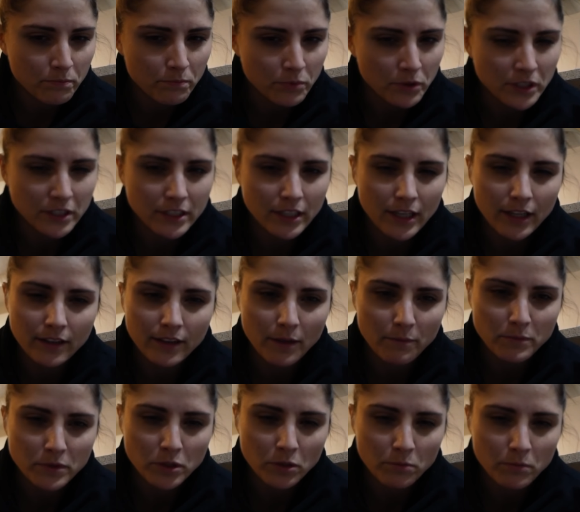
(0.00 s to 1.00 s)
appreciate
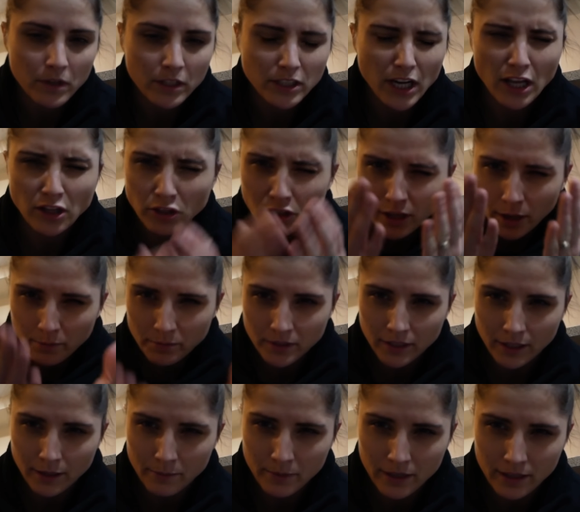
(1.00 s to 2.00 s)
them so much. I look up
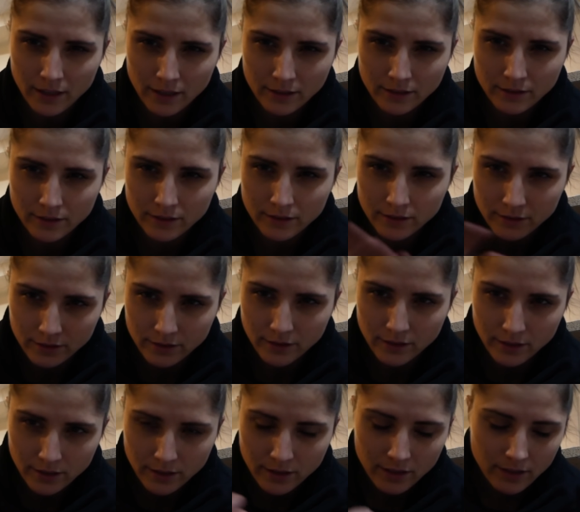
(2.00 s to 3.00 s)
to them as
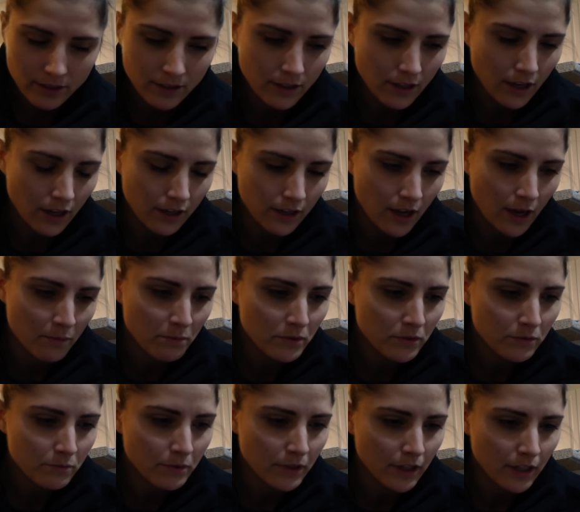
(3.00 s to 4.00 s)
a
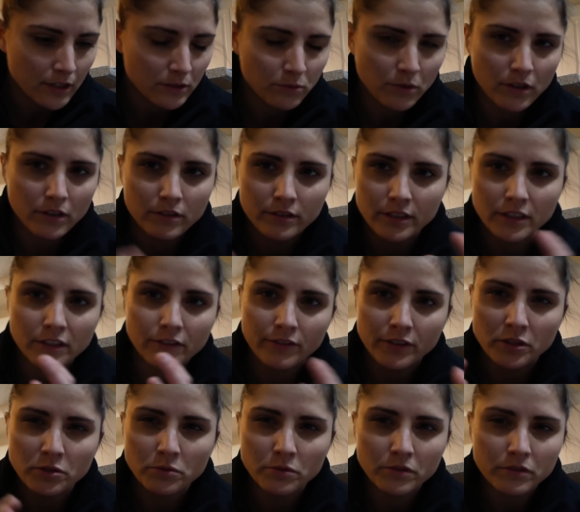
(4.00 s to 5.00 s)
couple, but as well as
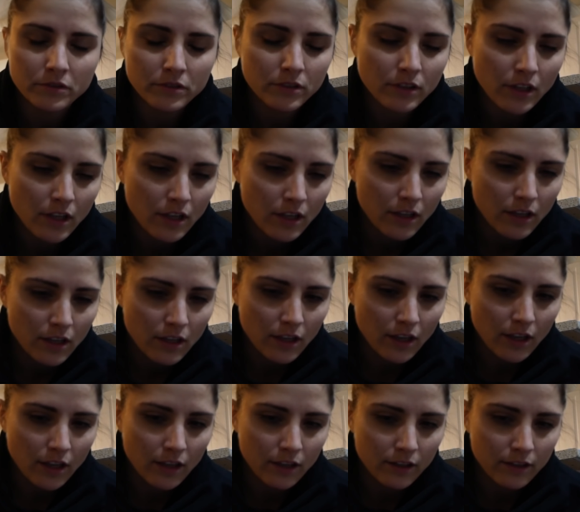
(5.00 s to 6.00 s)
individuals.
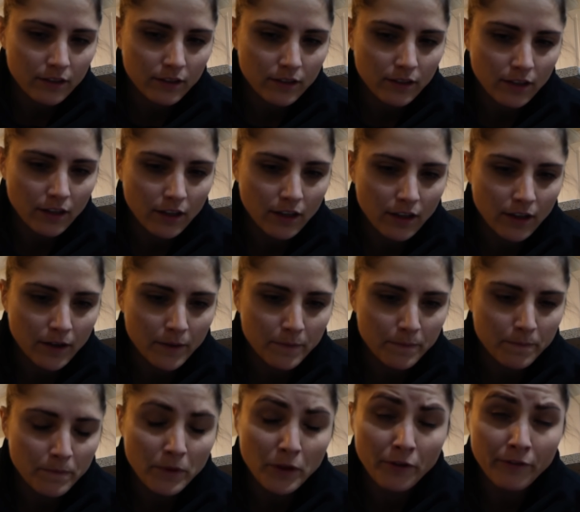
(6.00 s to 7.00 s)
And um,
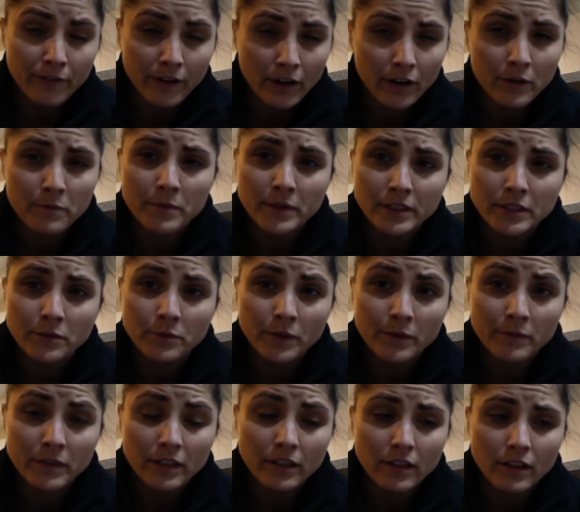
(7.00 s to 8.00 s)
they're very busy
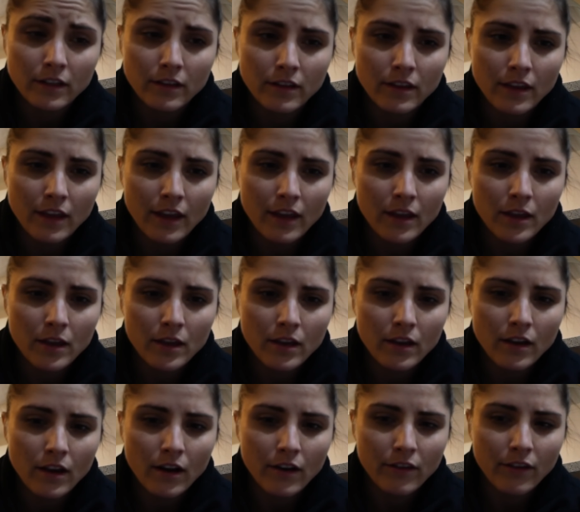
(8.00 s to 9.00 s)
women.
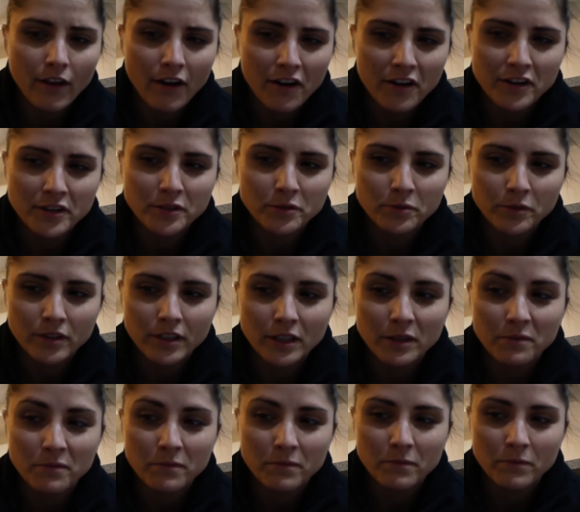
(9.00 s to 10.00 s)
They are the hardest
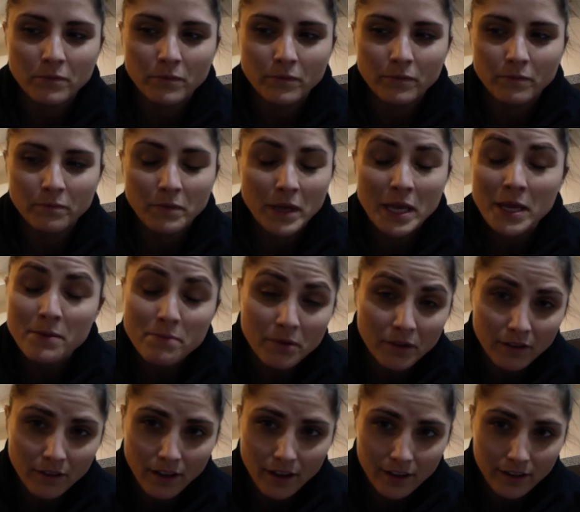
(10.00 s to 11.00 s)
working
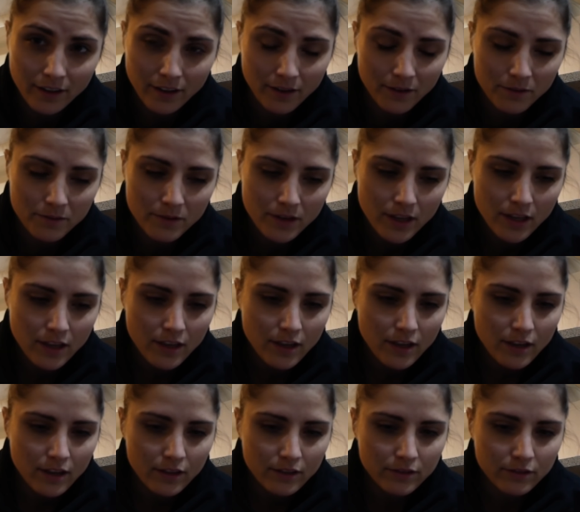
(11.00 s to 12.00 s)
people I know.
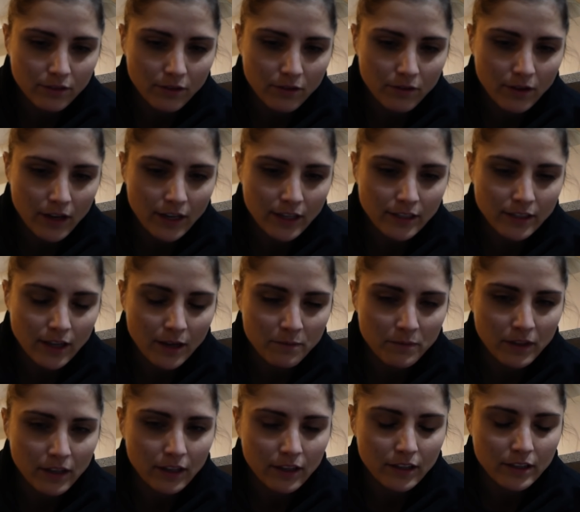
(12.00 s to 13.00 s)
So
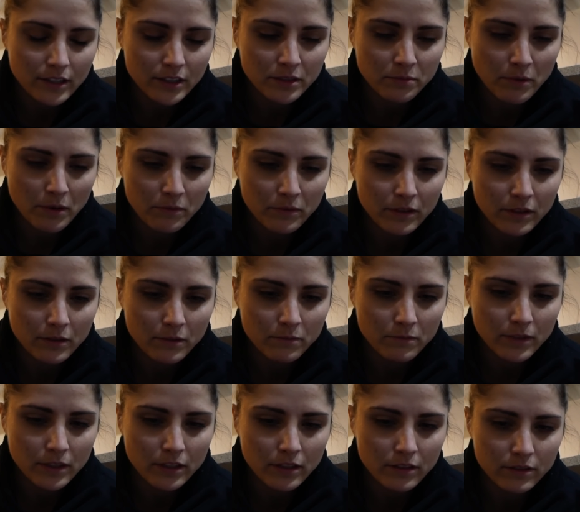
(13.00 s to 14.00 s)
anytime that I get to spend with
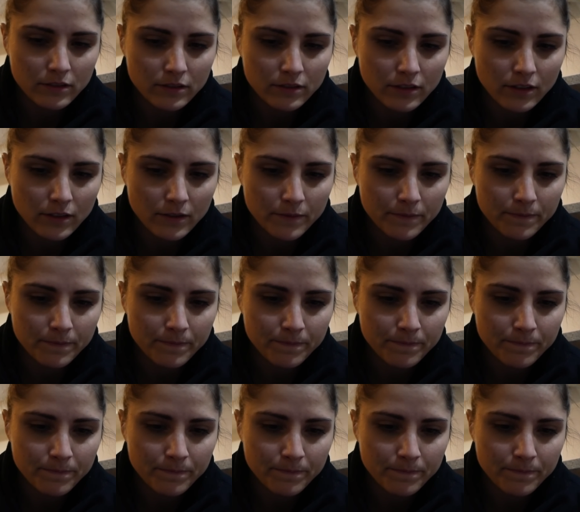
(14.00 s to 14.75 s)
them is um,